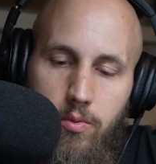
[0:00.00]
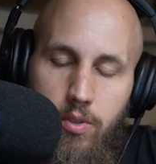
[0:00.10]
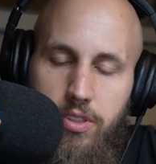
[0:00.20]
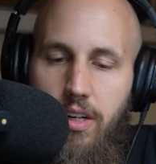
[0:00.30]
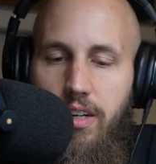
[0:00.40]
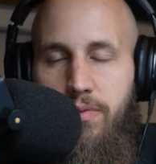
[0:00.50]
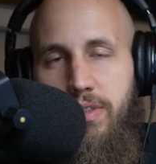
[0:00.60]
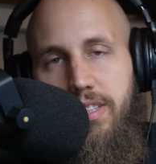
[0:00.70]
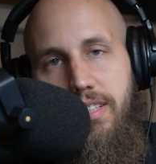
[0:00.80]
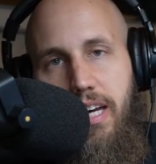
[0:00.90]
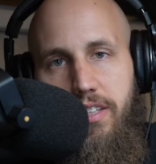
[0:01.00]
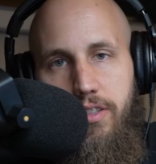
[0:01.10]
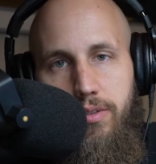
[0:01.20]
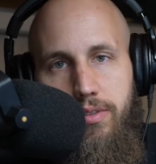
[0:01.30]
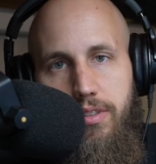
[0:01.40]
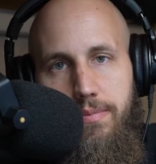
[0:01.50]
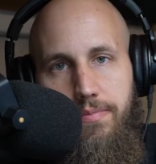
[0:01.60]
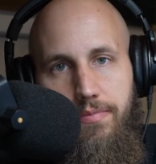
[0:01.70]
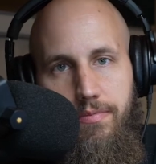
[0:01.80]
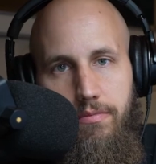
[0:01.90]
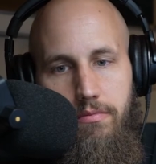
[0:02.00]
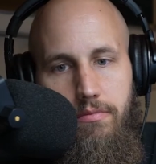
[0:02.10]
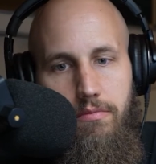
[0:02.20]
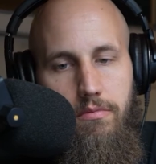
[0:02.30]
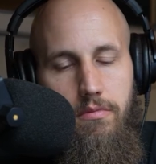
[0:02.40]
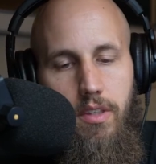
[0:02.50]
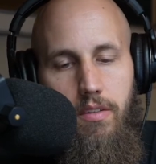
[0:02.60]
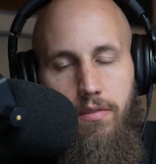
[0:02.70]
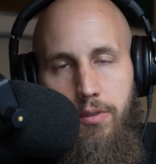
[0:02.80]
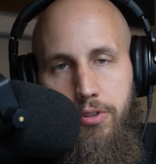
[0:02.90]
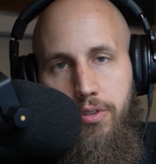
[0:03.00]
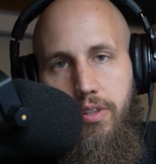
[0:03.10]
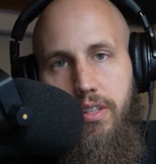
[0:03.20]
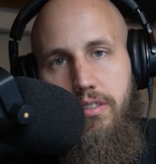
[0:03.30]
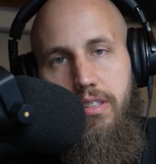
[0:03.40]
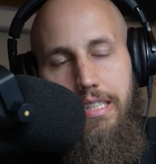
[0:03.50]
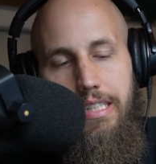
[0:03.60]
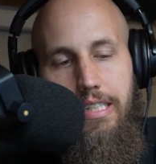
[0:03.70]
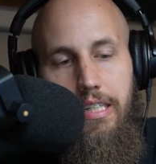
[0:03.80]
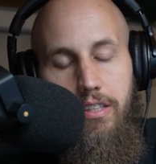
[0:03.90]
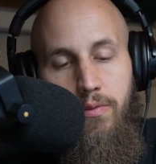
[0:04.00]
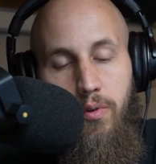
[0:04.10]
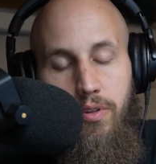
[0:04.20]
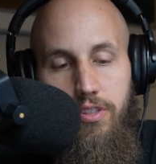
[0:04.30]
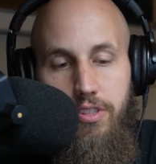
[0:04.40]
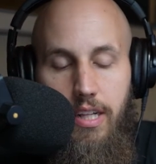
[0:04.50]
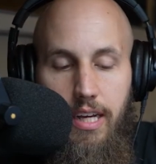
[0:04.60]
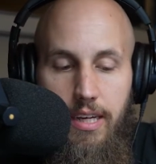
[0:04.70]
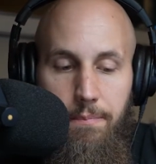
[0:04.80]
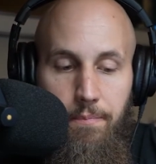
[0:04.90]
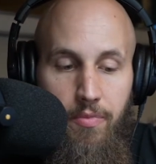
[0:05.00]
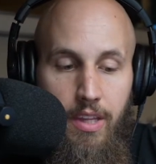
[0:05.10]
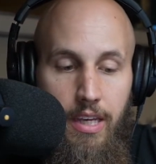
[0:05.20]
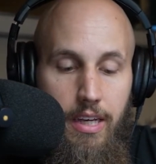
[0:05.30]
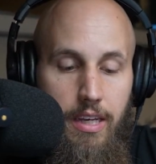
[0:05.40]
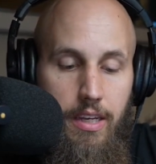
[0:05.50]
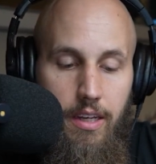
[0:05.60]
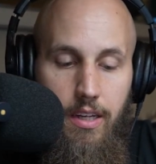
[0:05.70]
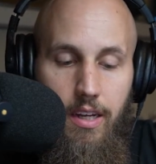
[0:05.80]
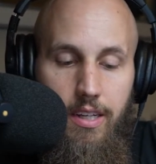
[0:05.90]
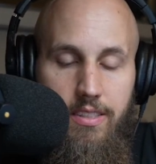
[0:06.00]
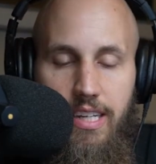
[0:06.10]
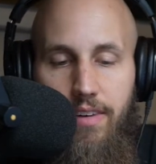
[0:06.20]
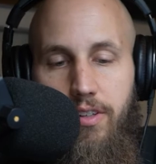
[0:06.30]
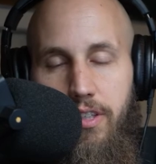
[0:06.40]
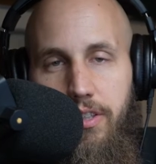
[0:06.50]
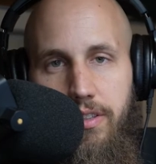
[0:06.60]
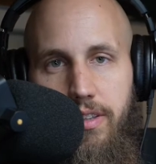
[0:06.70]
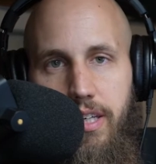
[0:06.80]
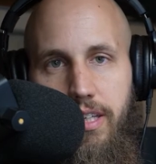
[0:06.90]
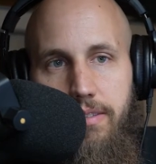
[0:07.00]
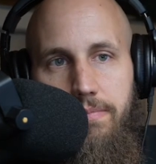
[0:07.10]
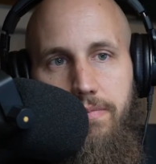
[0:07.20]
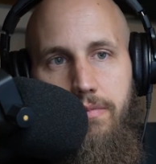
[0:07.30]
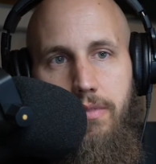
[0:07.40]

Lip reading: start off with the sad news. A few shootings on the 4th of July. It is never a good thing.